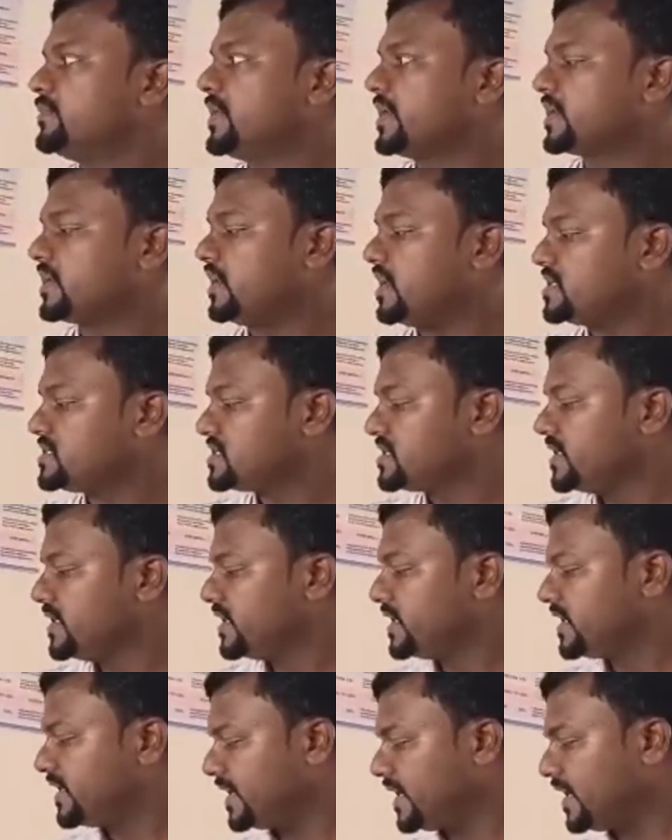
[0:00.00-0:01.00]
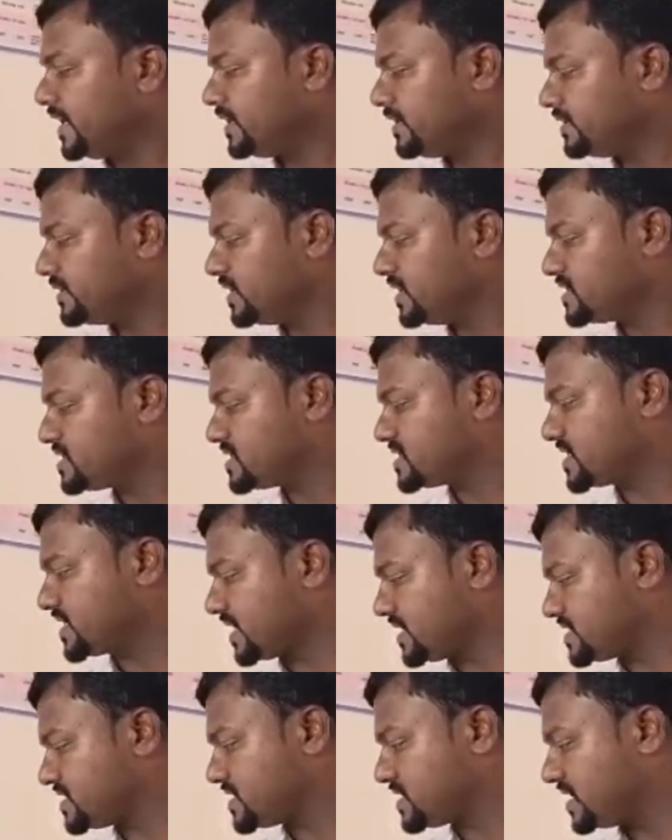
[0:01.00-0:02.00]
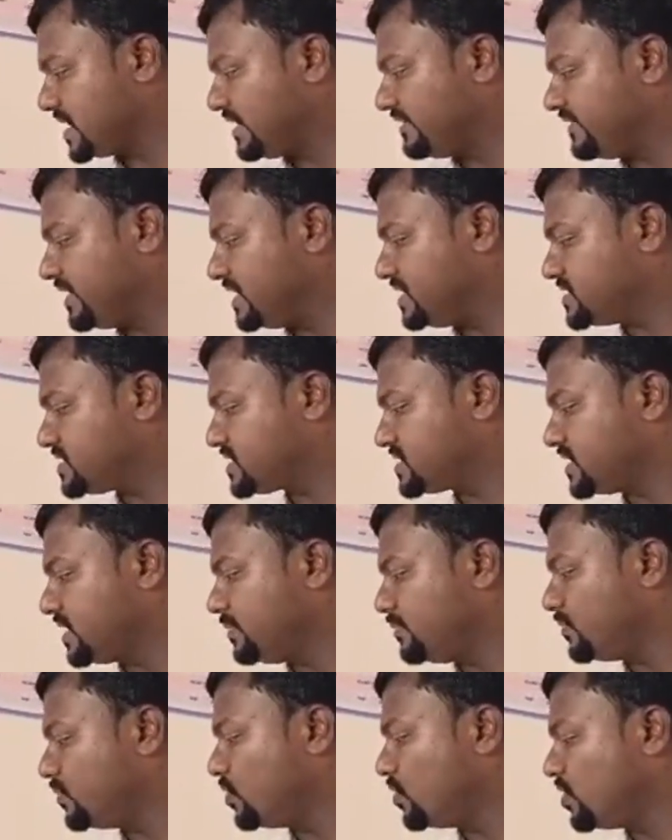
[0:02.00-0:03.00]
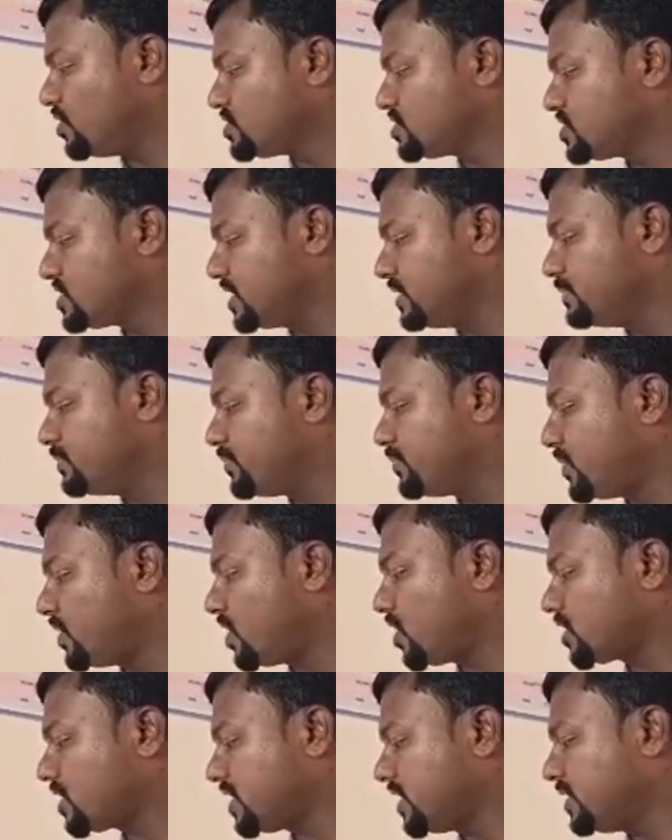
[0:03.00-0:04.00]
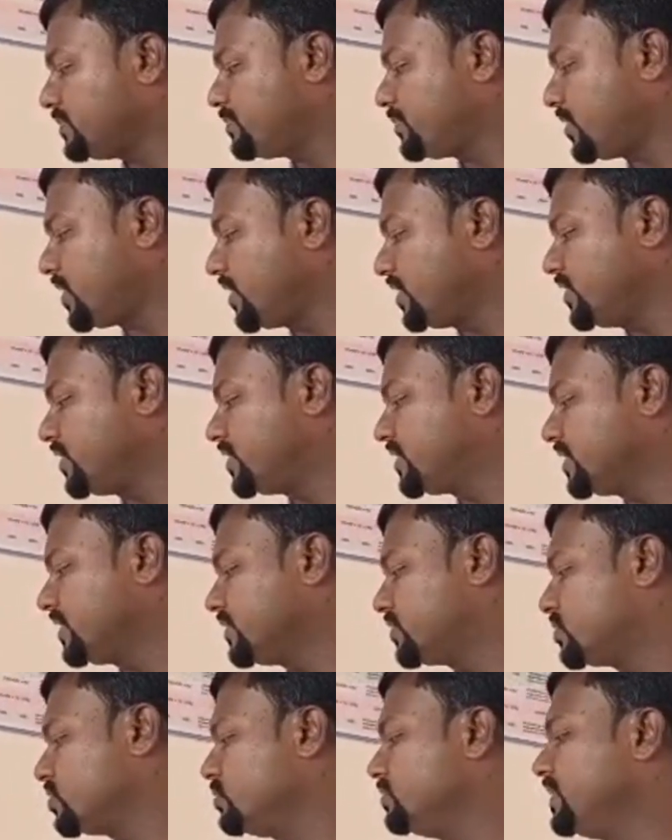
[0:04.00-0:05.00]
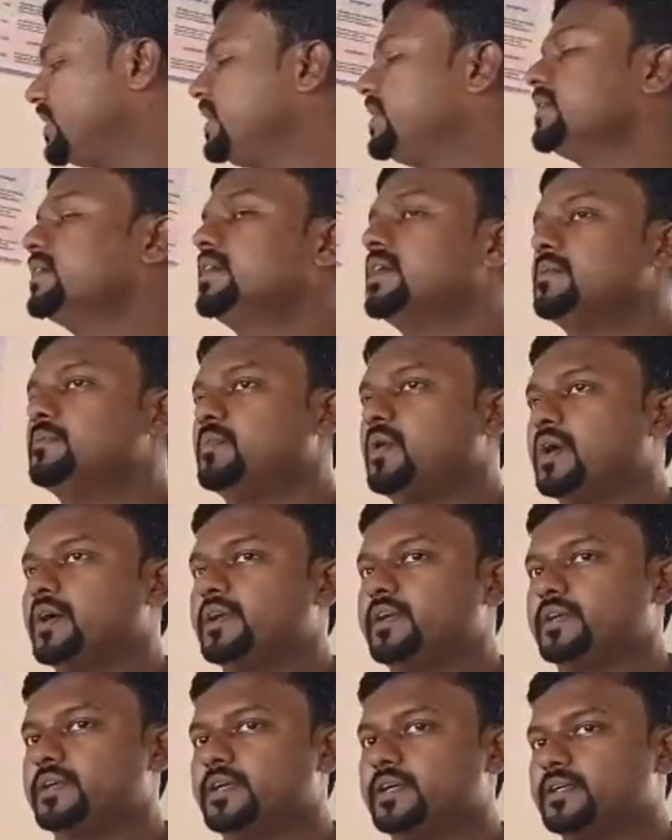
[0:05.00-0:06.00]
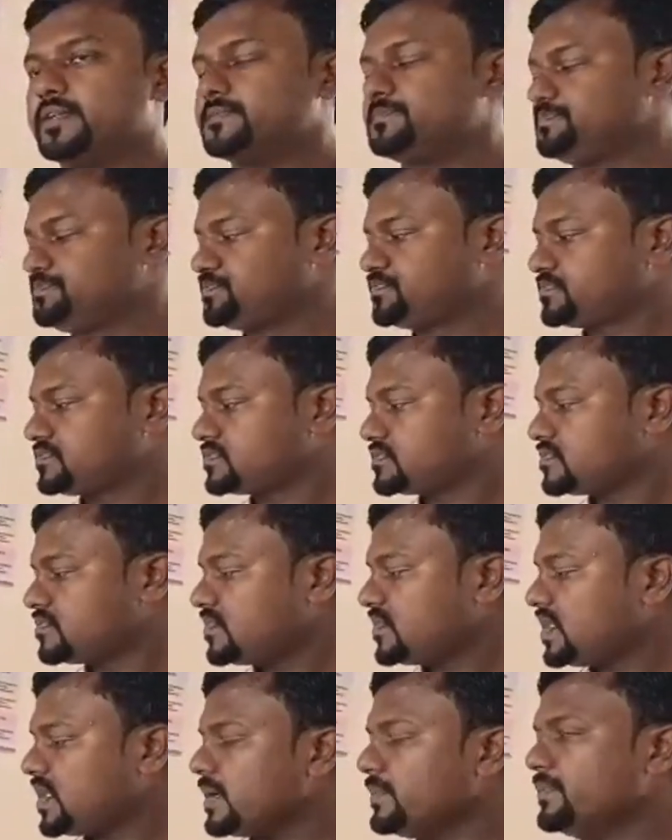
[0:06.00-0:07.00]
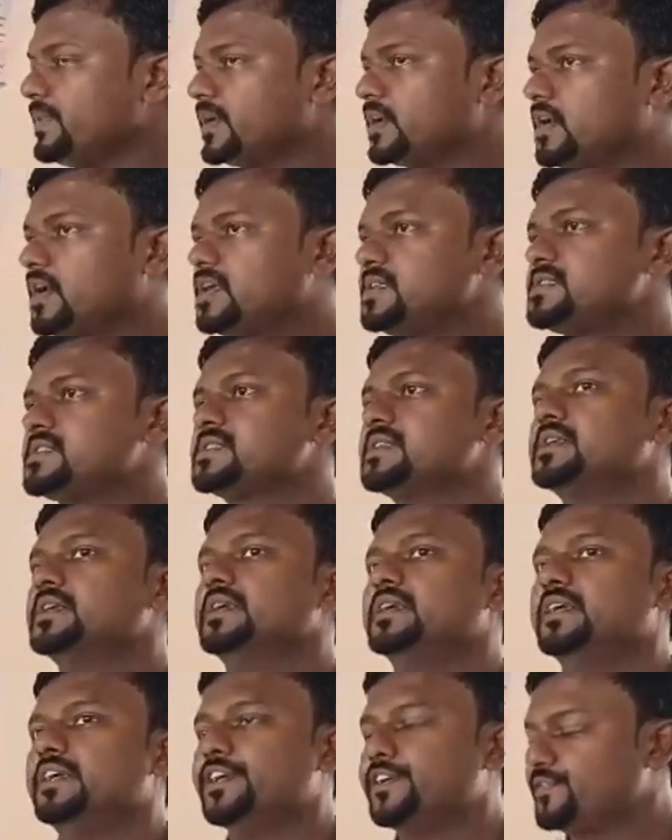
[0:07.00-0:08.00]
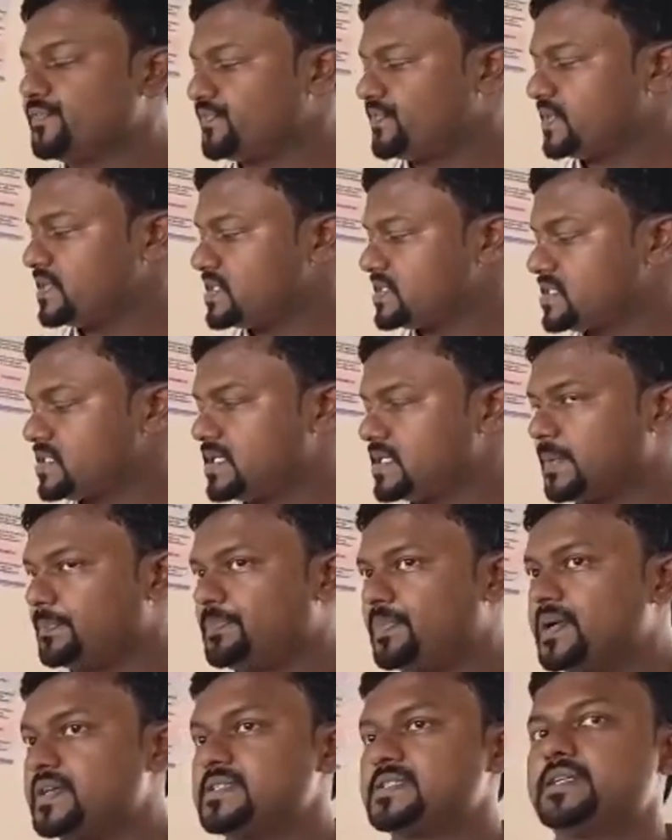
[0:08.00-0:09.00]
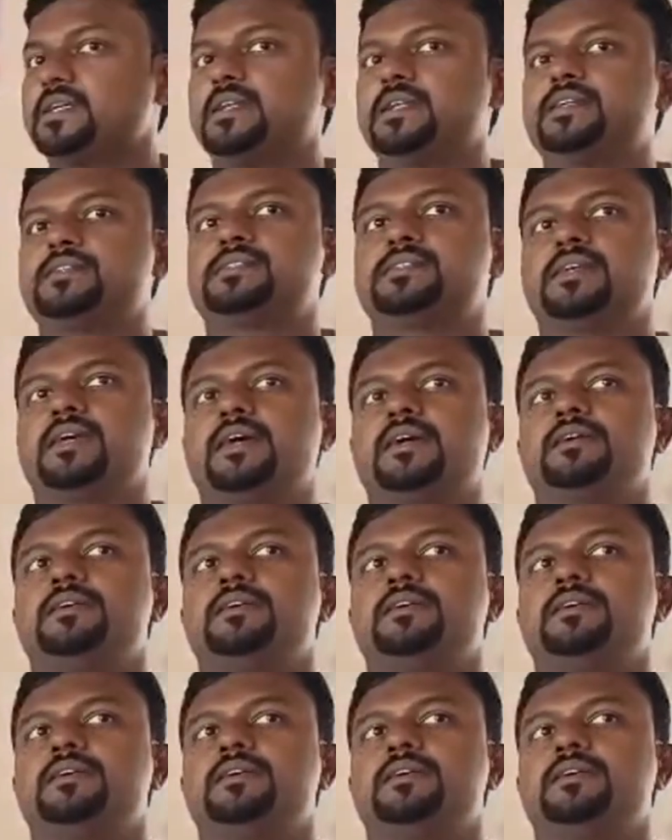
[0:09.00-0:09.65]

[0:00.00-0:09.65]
because here the stress level is the most important point to be monitored. Because if the person is